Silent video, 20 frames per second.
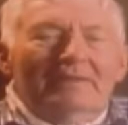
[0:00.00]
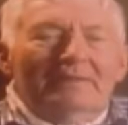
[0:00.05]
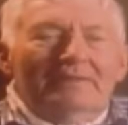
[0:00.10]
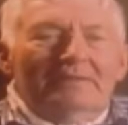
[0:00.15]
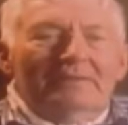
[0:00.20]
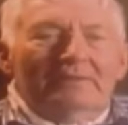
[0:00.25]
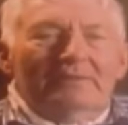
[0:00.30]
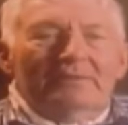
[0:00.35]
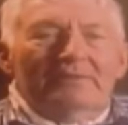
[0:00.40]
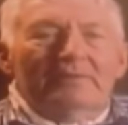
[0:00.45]

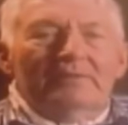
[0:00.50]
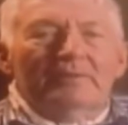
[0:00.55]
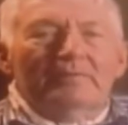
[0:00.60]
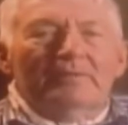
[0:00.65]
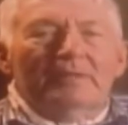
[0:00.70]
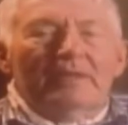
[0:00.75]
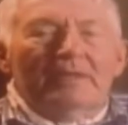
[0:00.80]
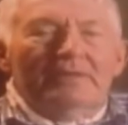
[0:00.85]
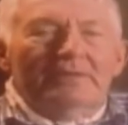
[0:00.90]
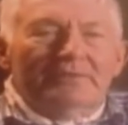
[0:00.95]
The lunar
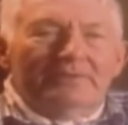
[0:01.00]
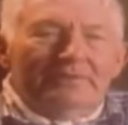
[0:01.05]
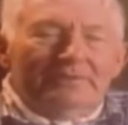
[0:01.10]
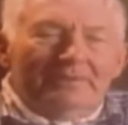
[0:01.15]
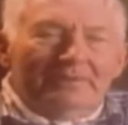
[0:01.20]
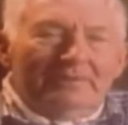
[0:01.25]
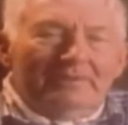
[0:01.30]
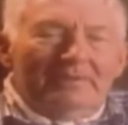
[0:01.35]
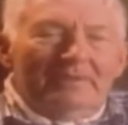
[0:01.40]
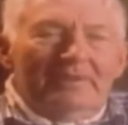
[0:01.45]

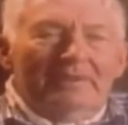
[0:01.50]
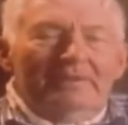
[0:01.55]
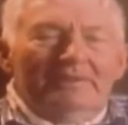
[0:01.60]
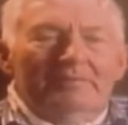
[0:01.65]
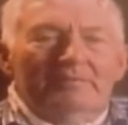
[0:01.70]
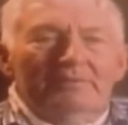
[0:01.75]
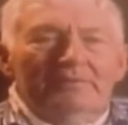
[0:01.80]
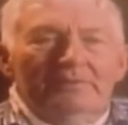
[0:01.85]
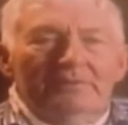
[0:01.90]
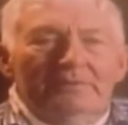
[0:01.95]
module on the
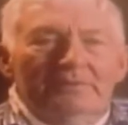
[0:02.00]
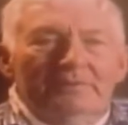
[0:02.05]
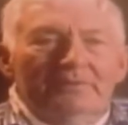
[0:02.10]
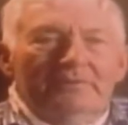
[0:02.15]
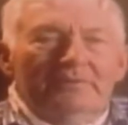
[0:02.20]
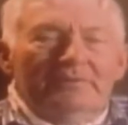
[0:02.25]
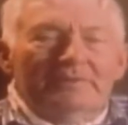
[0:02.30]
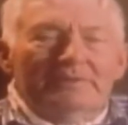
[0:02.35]
moon was